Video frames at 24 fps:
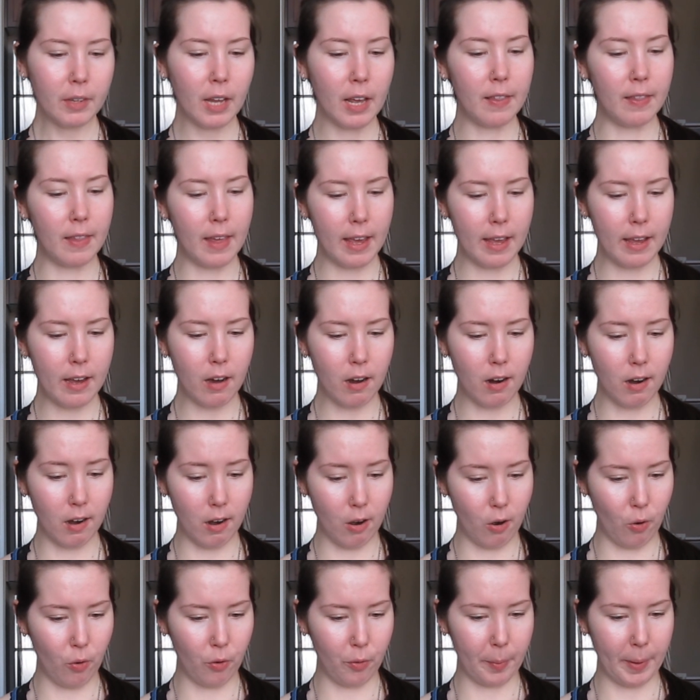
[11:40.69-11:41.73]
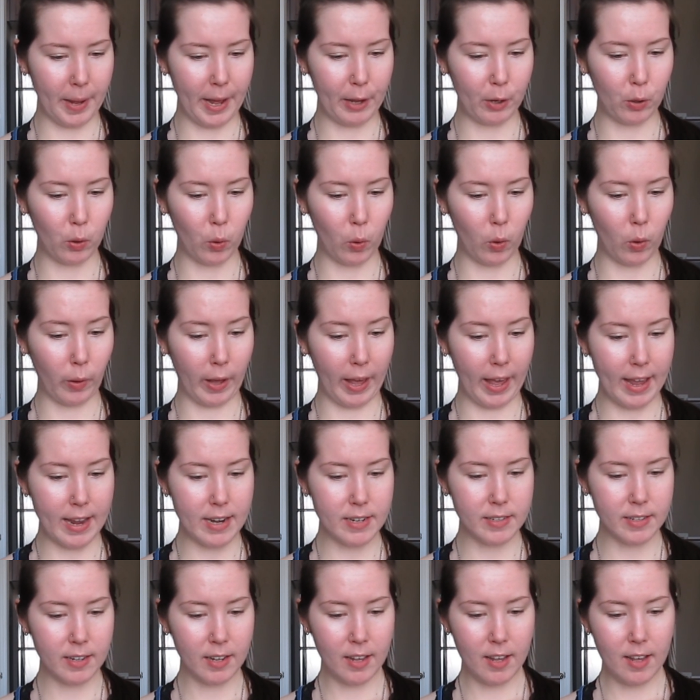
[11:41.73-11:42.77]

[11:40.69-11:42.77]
They are owned by Colgate